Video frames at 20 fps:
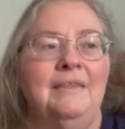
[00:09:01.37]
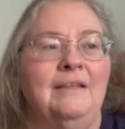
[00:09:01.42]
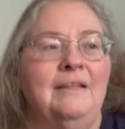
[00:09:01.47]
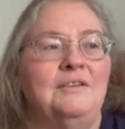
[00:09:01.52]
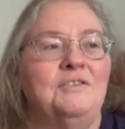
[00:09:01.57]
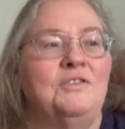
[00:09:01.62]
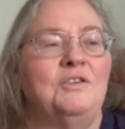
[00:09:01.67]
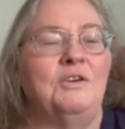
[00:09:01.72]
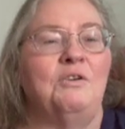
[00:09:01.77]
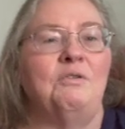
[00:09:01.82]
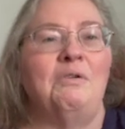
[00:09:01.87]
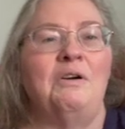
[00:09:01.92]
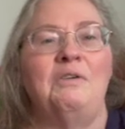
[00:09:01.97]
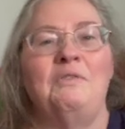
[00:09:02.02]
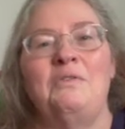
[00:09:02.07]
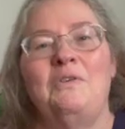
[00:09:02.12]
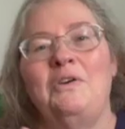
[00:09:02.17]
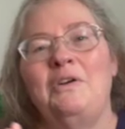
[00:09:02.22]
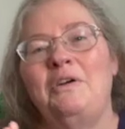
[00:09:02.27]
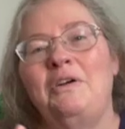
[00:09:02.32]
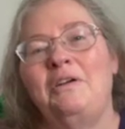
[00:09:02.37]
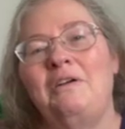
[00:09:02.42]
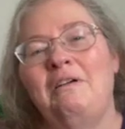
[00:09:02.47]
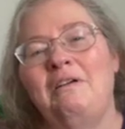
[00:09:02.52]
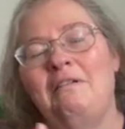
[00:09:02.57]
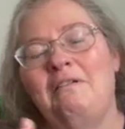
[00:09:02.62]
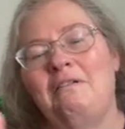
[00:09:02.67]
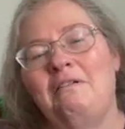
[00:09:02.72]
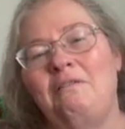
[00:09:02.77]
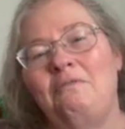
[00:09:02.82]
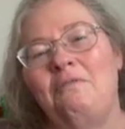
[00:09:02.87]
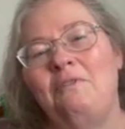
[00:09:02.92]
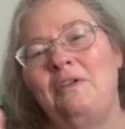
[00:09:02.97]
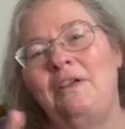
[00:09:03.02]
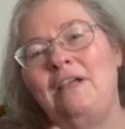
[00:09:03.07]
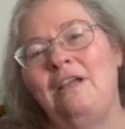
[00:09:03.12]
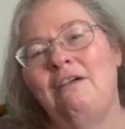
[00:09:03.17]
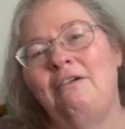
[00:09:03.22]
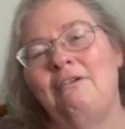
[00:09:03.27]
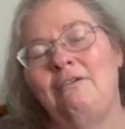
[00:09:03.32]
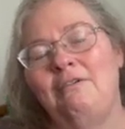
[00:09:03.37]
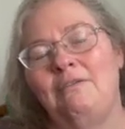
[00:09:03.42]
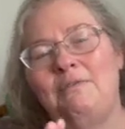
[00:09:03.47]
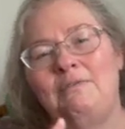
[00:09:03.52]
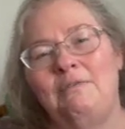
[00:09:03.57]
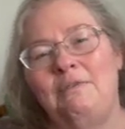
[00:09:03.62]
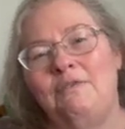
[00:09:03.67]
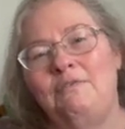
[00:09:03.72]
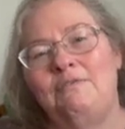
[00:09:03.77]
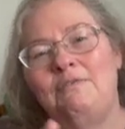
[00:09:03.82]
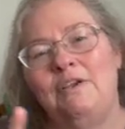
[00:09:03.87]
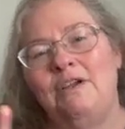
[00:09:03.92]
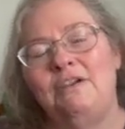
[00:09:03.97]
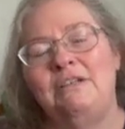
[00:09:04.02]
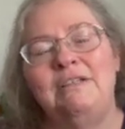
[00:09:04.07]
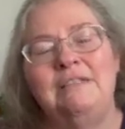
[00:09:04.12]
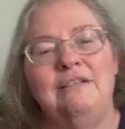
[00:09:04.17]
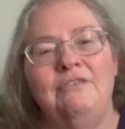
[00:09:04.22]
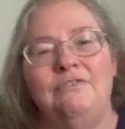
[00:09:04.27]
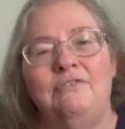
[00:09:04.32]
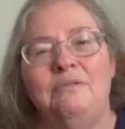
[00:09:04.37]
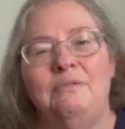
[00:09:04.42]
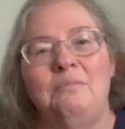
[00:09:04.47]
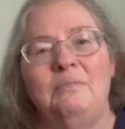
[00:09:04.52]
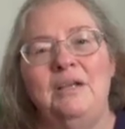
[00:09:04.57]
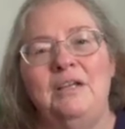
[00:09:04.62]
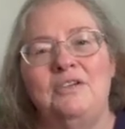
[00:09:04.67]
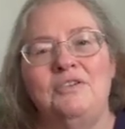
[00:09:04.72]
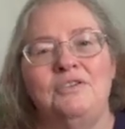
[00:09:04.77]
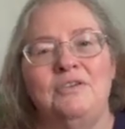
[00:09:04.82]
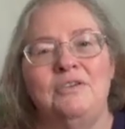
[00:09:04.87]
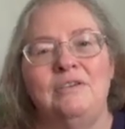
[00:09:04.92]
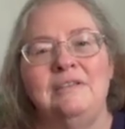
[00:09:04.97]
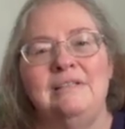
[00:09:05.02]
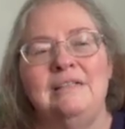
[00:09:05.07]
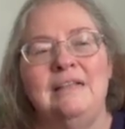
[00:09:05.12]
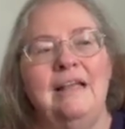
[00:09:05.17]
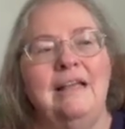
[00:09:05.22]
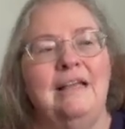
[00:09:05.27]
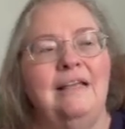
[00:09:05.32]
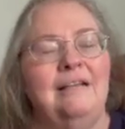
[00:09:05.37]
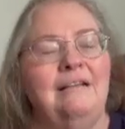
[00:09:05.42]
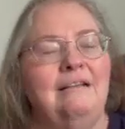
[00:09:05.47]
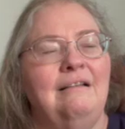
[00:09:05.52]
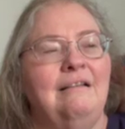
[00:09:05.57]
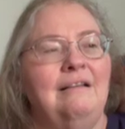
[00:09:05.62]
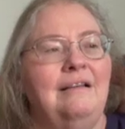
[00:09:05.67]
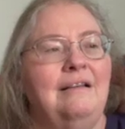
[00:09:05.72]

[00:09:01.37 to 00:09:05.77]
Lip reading: So I've got a video of various different pictures, and